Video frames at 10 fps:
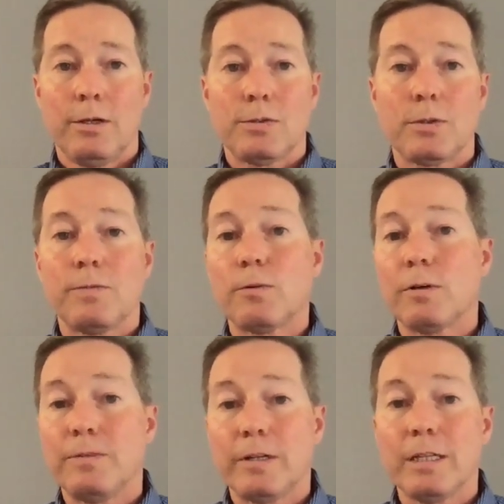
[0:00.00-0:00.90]
So for
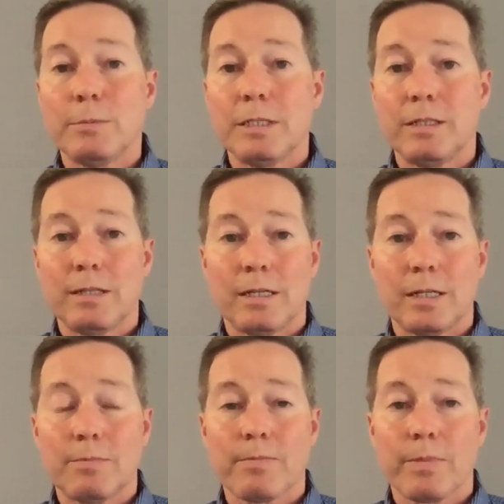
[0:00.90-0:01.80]
a very limited
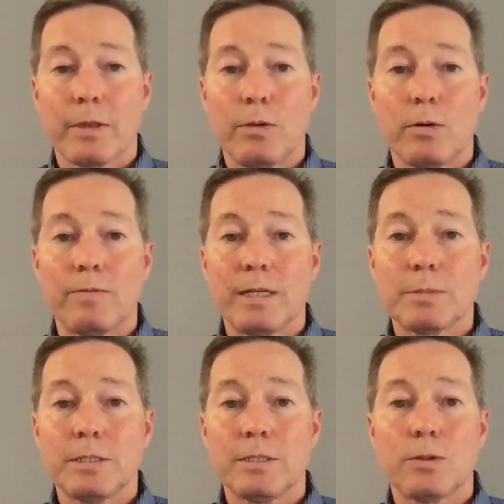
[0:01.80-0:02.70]
time, your
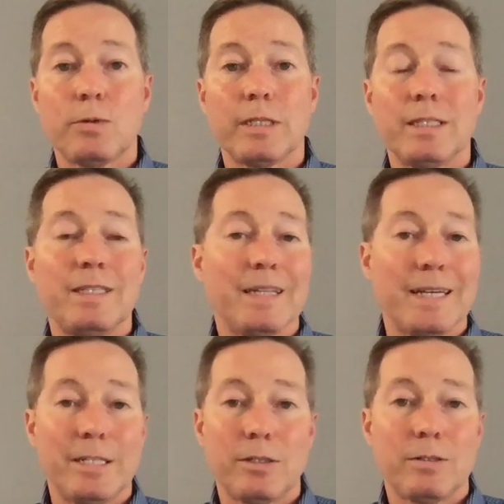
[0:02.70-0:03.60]
investment is only
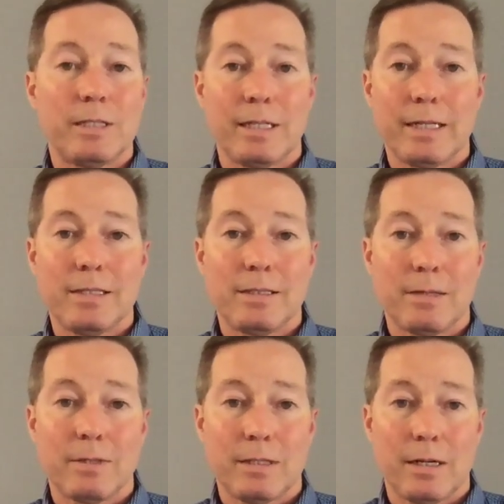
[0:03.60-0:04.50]

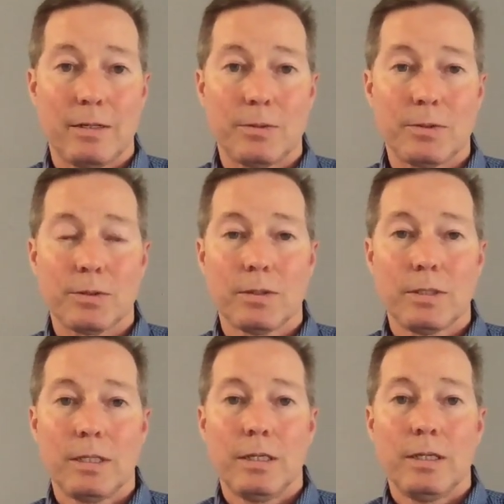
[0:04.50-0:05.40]
$997.
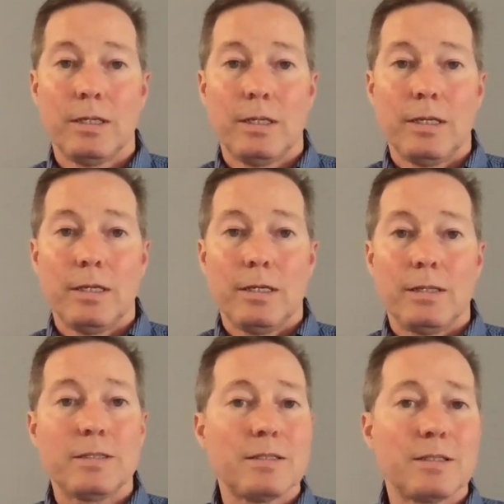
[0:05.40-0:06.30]

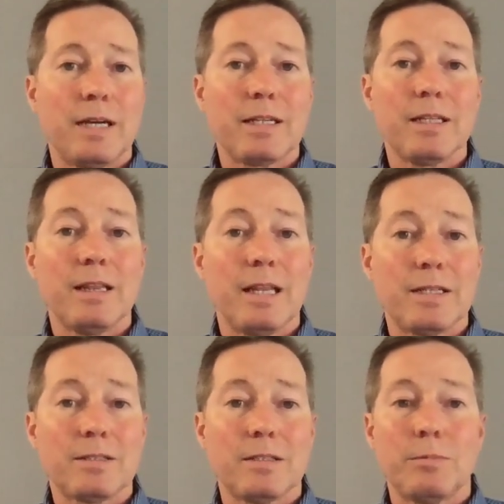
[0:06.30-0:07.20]
This is likely
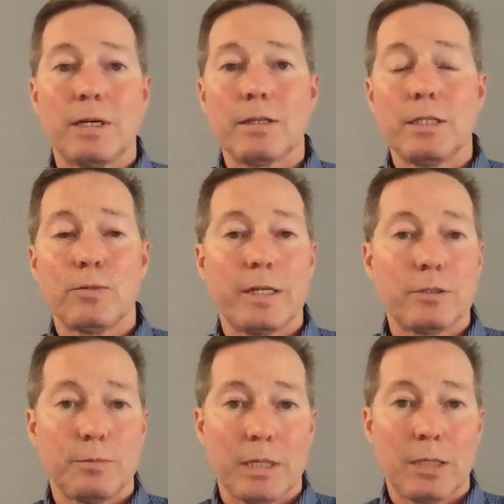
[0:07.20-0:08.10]
less than a monthly
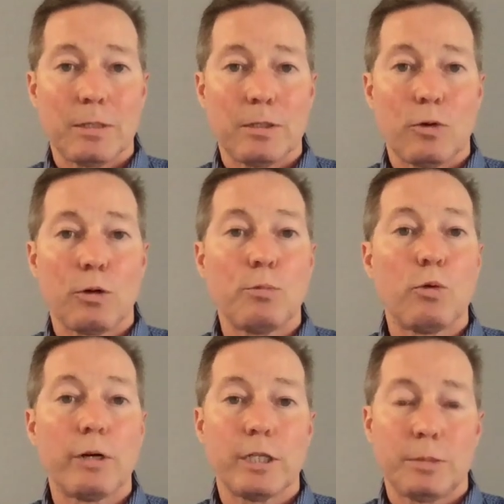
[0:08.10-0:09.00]
rental payment or
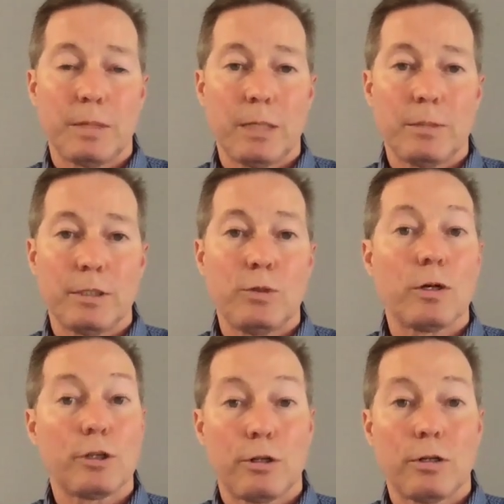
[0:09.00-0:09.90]
mortgage payment you're
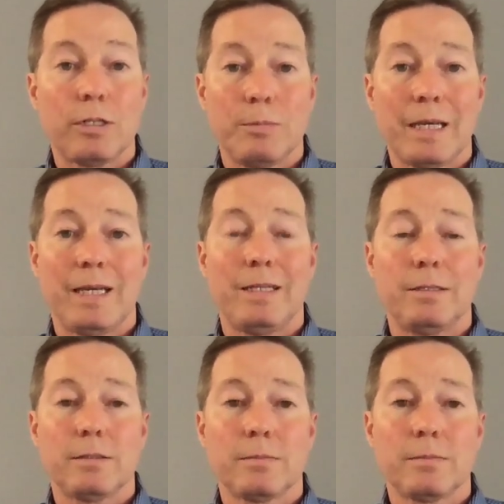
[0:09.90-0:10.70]
currently paying.